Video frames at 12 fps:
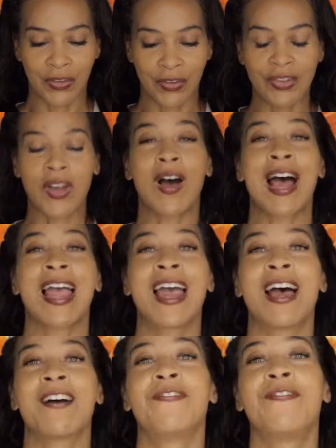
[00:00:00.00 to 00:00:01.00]
So I
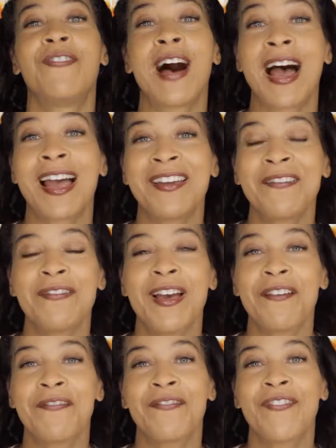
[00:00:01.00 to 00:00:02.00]
have 5
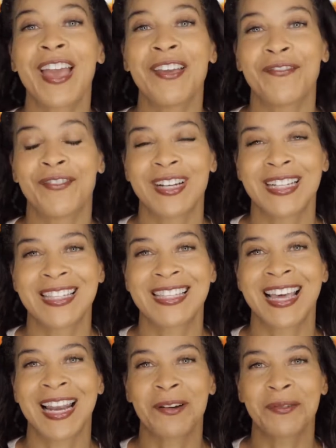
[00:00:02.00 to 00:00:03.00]
favorites
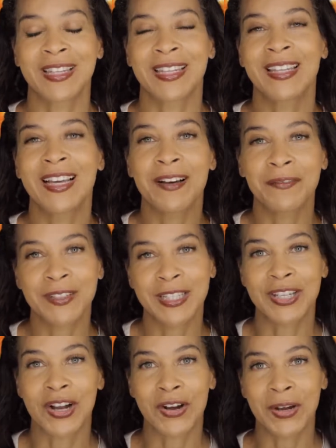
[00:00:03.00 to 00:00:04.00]
that I would love to
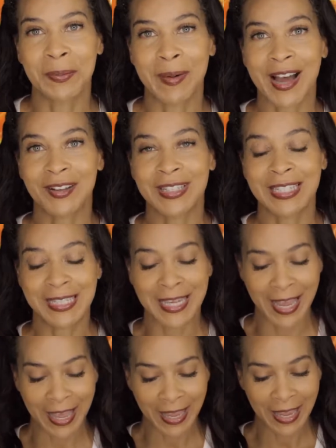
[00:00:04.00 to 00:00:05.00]
talk about
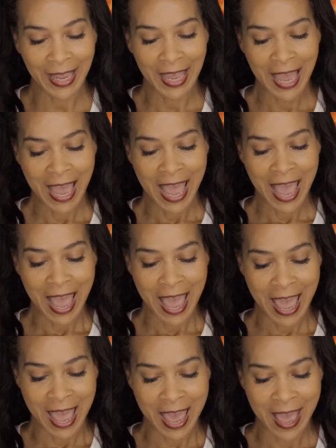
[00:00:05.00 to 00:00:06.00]
today,
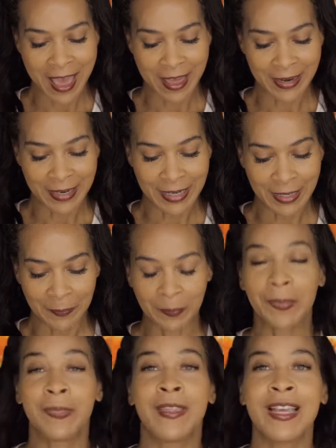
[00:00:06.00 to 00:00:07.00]
and
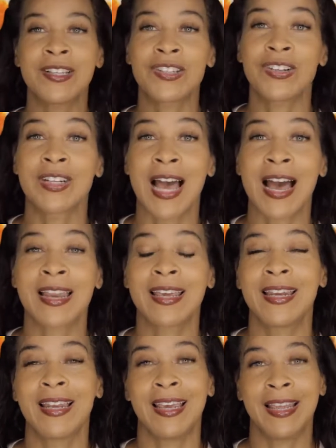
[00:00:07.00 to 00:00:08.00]
these are not
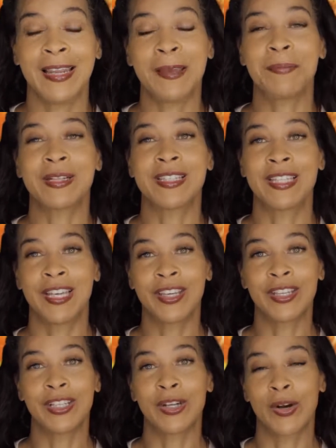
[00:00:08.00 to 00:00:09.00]
in any
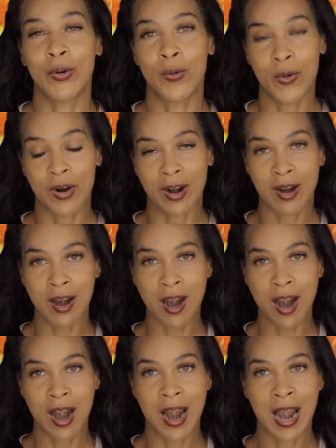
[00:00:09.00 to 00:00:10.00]
particular order.